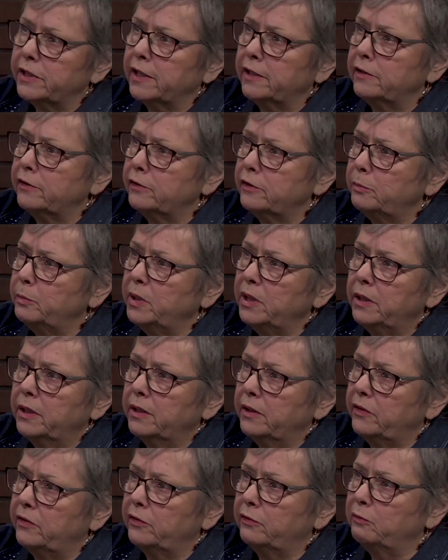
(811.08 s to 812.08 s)
centers
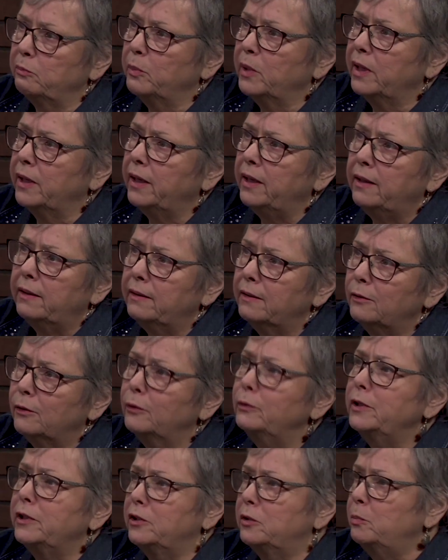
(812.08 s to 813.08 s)
because of my
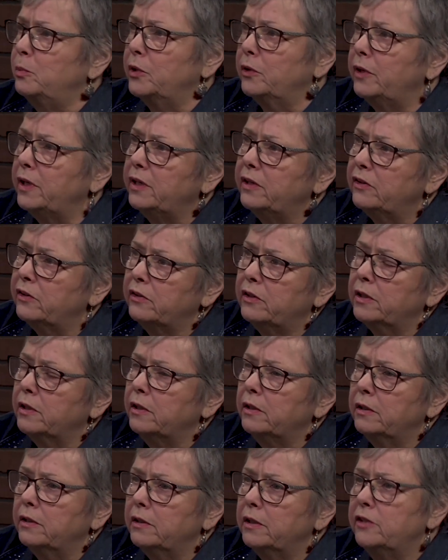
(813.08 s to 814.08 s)
own experience.
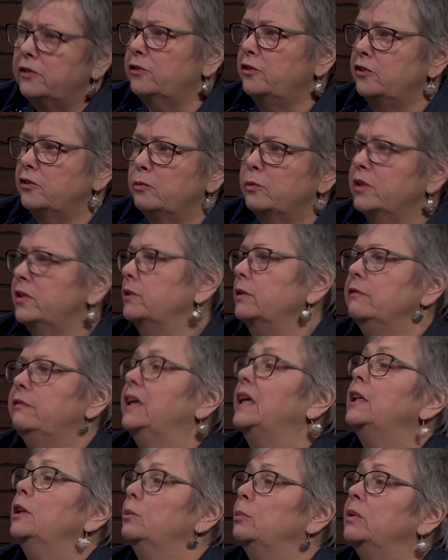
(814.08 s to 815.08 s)
This just wasn't
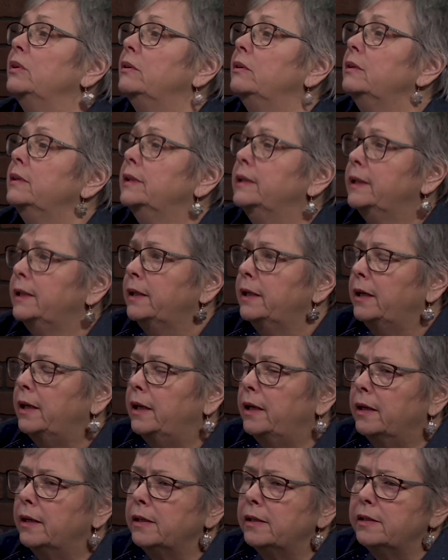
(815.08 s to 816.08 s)
available. Right.
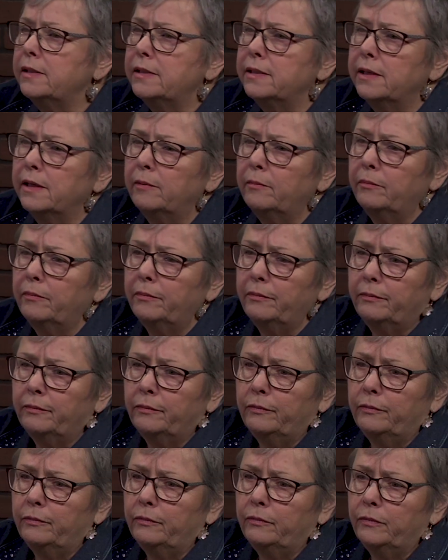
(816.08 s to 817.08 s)
And
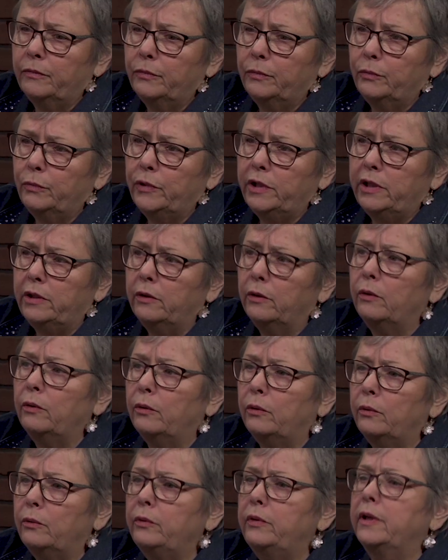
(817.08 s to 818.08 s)
we
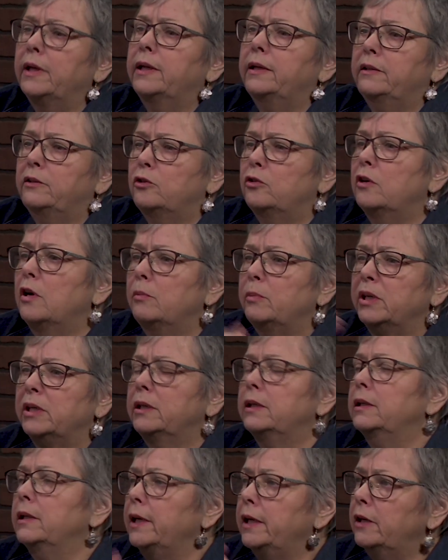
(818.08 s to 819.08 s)
know that trauma
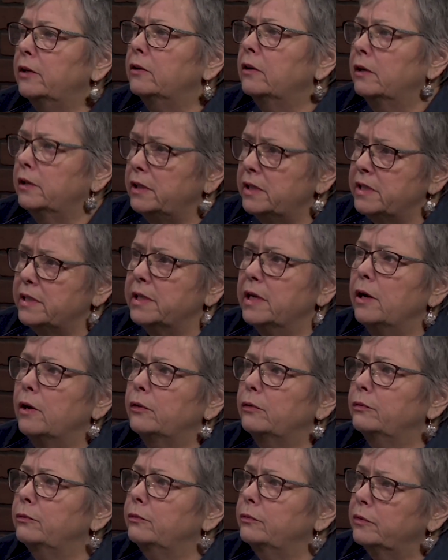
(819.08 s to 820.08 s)
can layer on
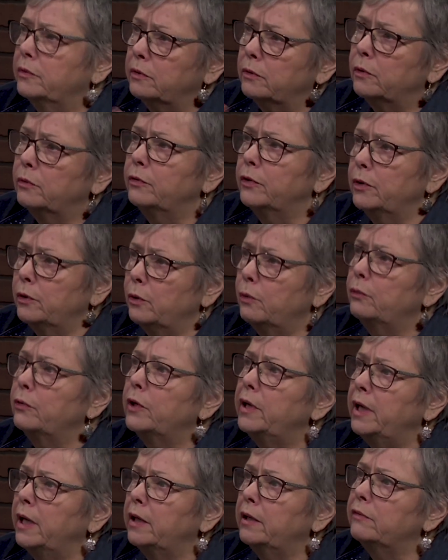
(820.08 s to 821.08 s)
itself over and over
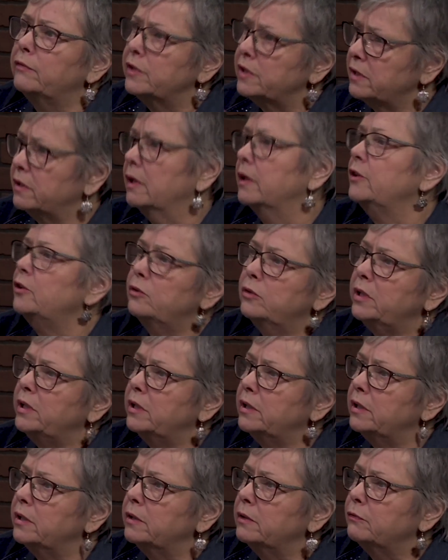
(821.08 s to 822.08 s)
again if it's not
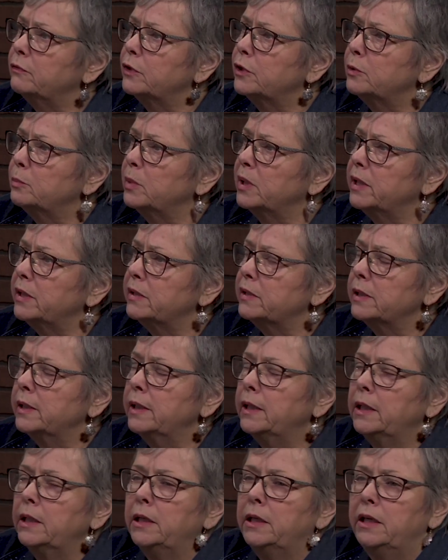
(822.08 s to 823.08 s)
treated in the first place.
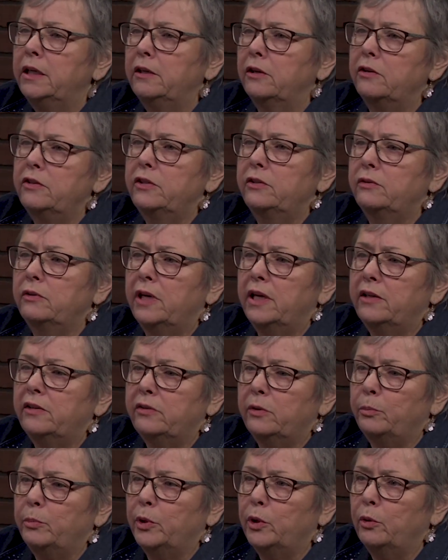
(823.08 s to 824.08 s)
Right. It also
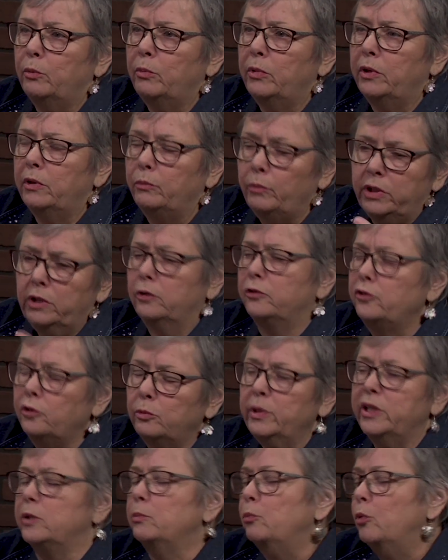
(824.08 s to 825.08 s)
has a permanent, we know so
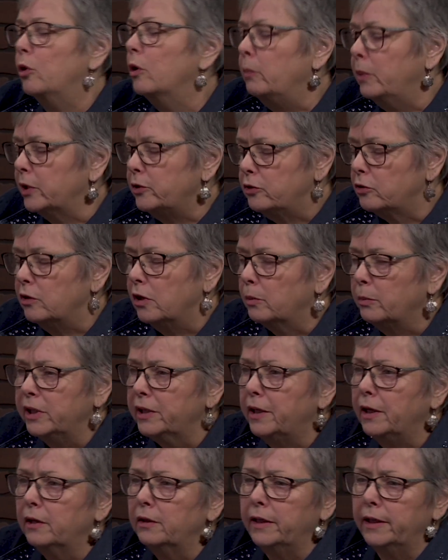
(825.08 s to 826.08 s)
much more about trauma
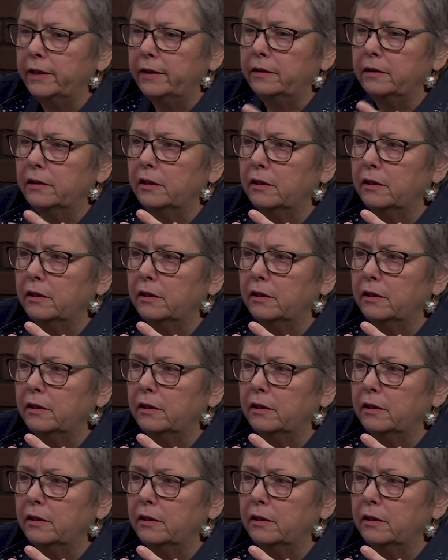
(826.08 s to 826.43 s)
now, like